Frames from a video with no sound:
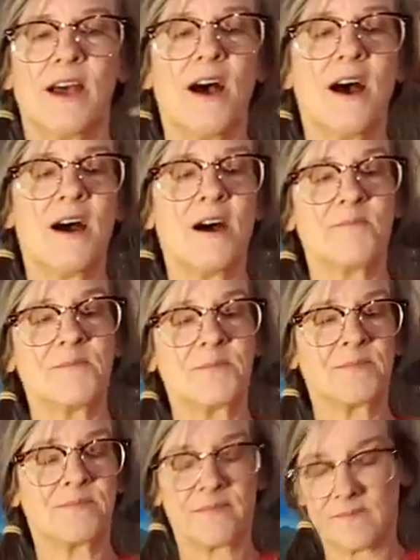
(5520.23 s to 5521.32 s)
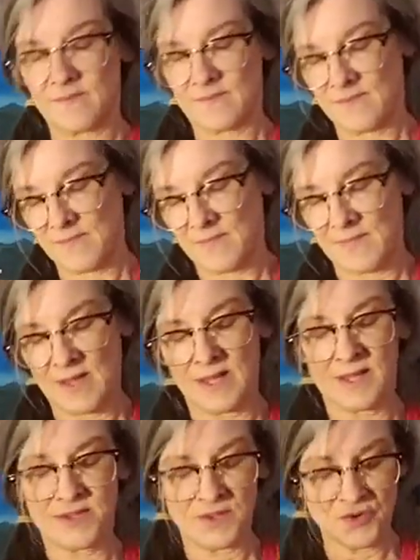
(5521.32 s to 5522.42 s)

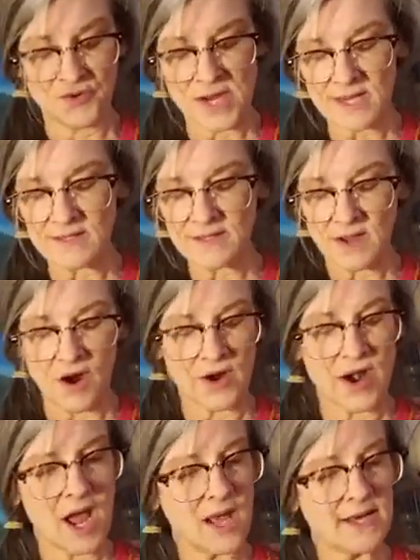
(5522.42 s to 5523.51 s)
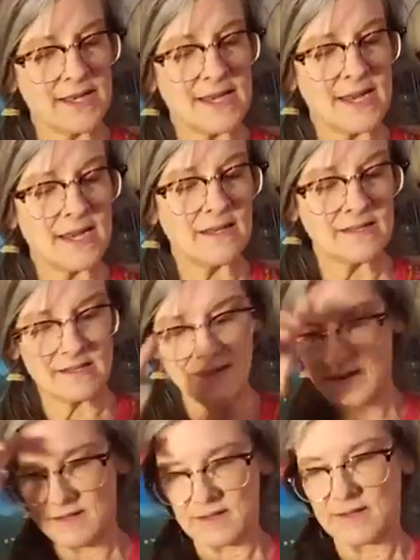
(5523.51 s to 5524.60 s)
Because trees are not neat
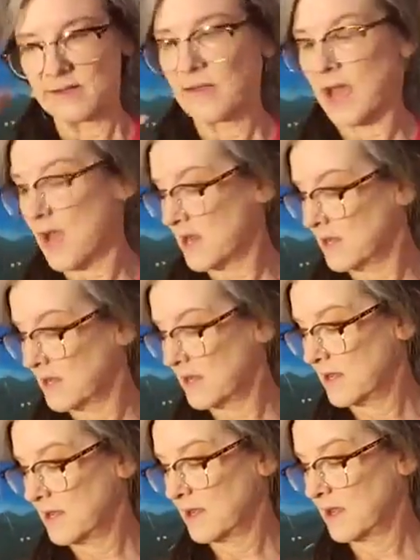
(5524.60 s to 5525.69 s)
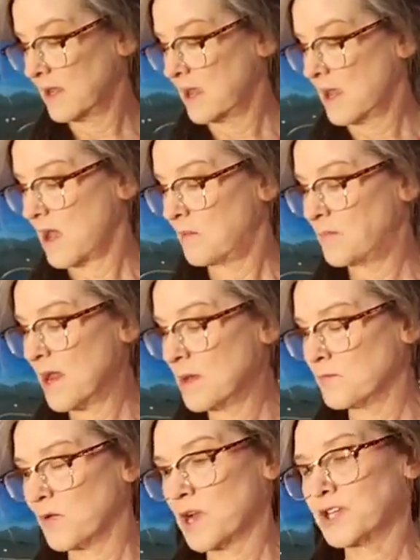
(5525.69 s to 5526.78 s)
like a
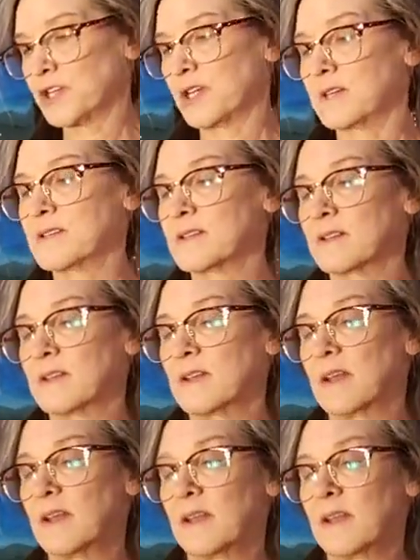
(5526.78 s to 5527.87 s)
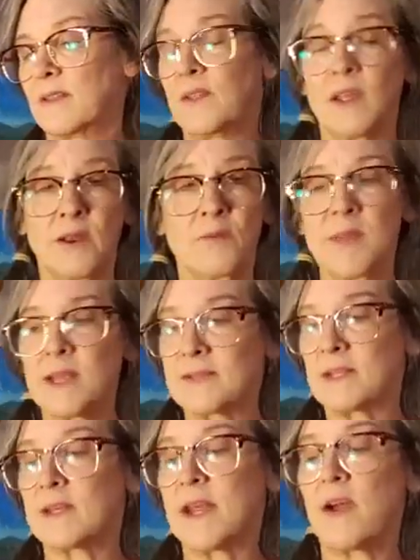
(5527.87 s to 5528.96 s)
paintbrush is. They're
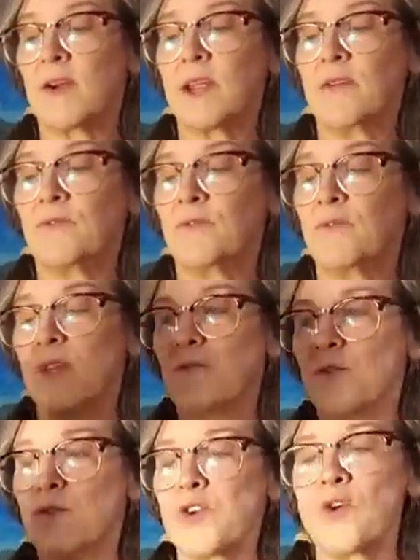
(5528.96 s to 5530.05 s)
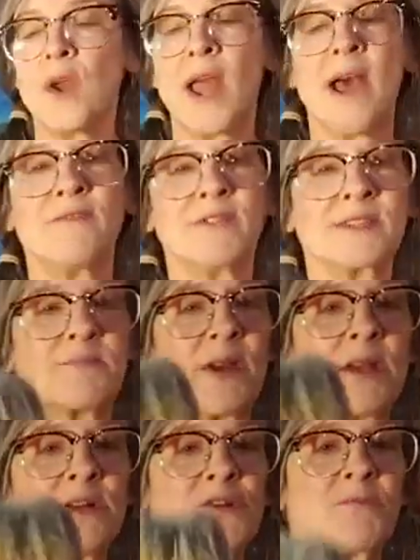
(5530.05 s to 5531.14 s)
messy. Now, if you don't have a
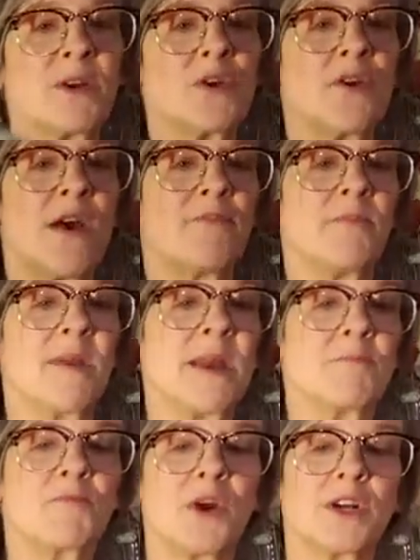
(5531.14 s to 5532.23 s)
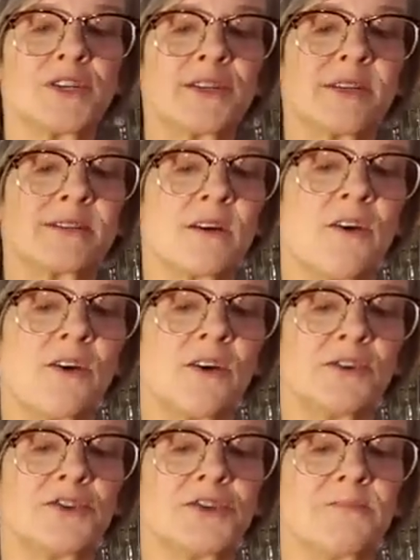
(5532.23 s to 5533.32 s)
sponge, but you have a paintbrush that's
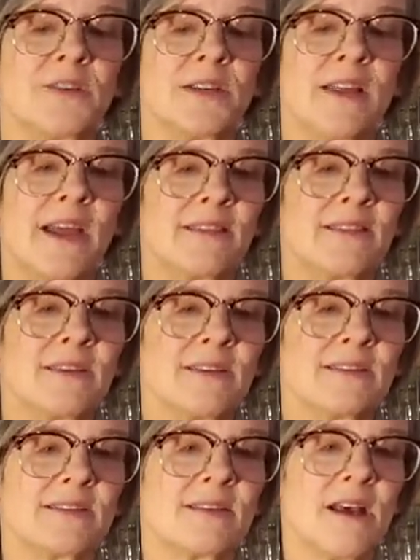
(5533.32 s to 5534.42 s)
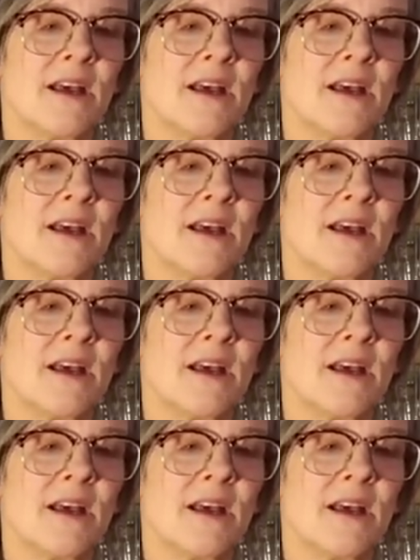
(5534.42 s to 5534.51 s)
all chippy like this,